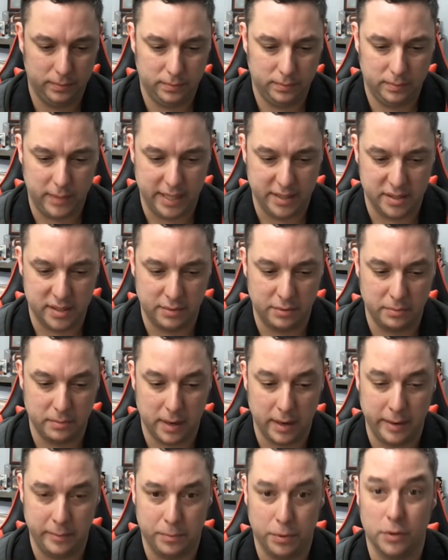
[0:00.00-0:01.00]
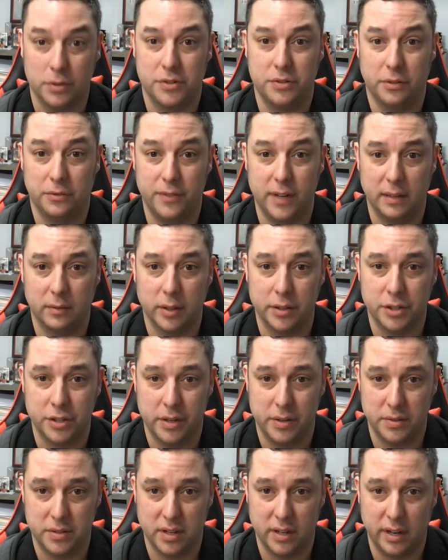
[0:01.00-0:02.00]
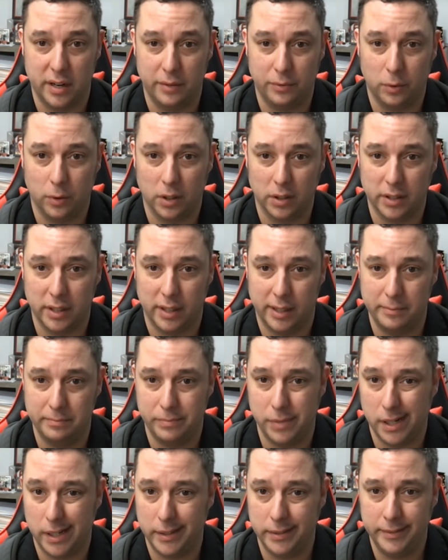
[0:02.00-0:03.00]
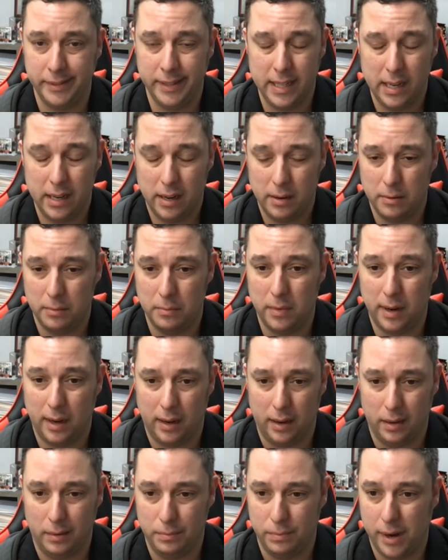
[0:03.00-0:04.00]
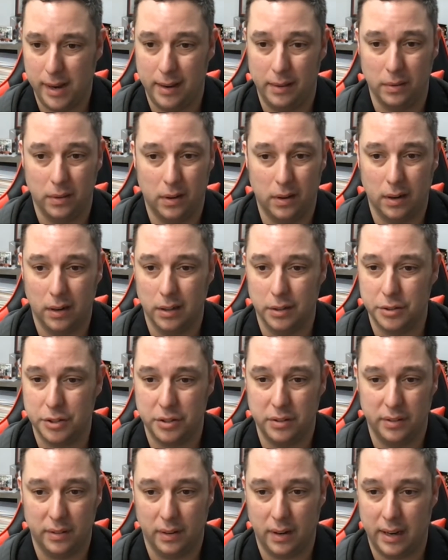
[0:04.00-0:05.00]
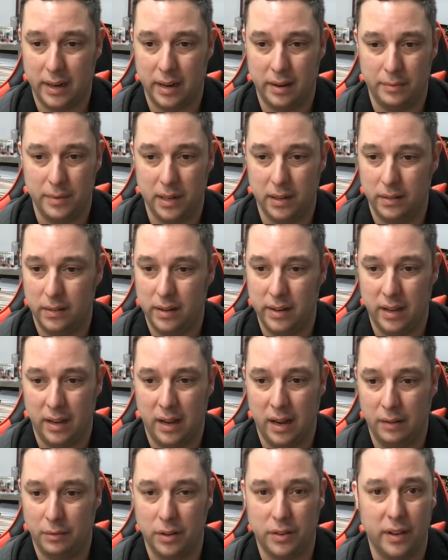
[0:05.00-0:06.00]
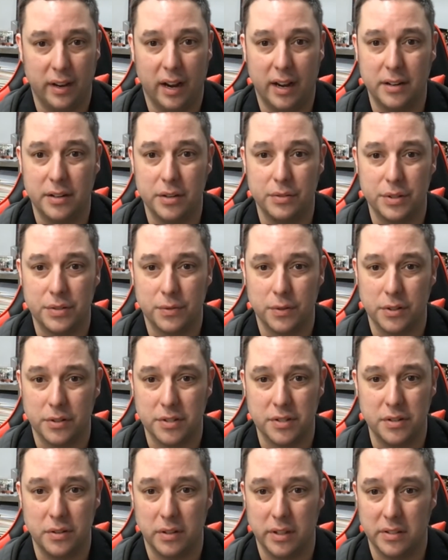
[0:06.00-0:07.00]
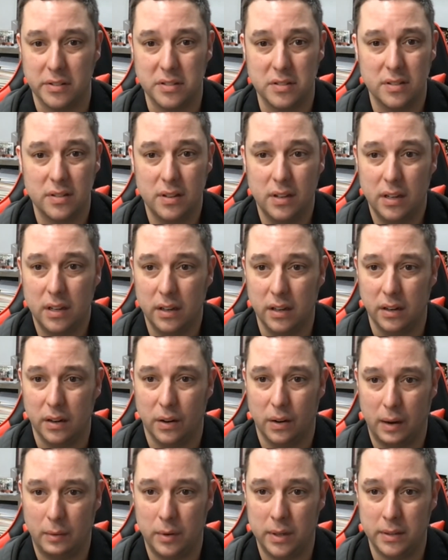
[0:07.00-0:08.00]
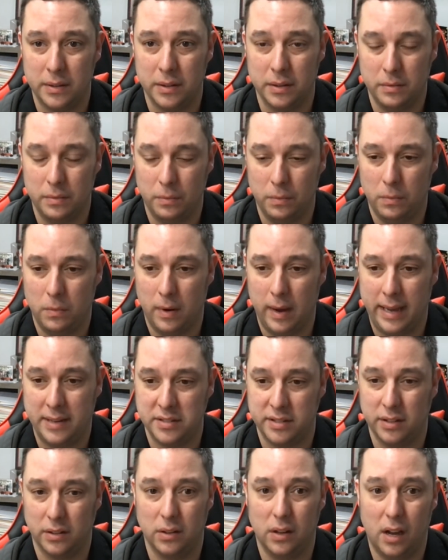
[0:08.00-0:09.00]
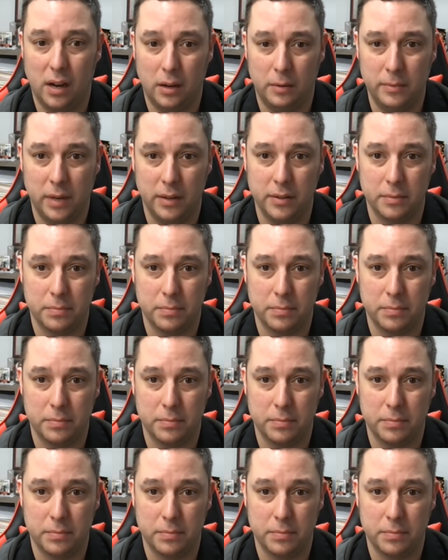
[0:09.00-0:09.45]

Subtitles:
as some of my personal favorite shows that I've worked on. But by and large, I mean, everything I do is for the students. I want, as an alum of the